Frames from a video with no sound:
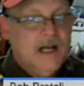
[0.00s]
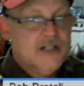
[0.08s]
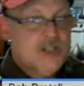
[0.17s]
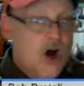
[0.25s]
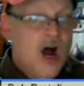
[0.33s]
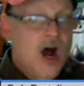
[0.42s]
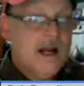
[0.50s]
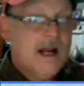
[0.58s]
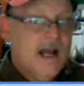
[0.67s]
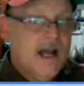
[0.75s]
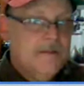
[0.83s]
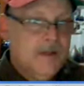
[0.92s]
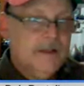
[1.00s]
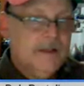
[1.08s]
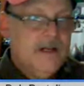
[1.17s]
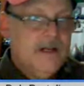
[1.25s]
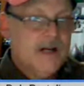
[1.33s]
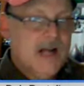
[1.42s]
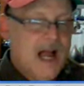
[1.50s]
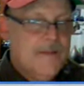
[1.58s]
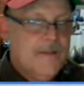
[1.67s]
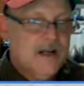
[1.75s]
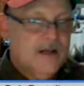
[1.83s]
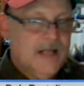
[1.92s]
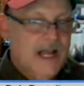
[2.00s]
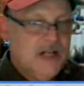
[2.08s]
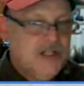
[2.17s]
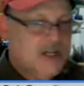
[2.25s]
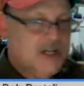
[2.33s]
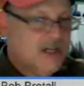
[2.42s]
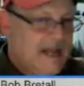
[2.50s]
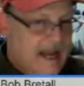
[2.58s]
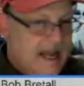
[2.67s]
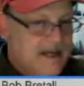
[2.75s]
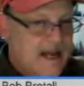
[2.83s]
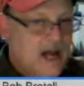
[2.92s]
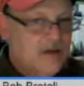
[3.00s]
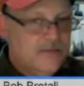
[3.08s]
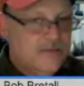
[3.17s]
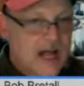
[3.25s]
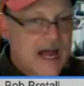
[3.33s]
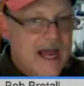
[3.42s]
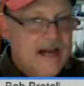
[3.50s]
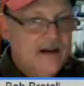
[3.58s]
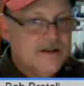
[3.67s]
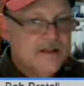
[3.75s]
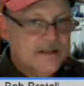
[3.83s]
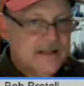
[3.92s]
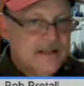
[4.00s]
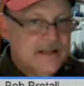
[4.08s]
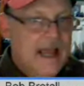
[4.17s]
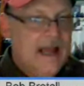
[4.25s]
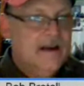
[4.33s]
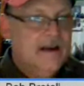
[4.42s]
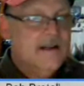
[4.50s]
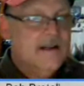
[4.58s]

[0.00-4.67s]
talk on building your comic collection, and I handed out flyers at that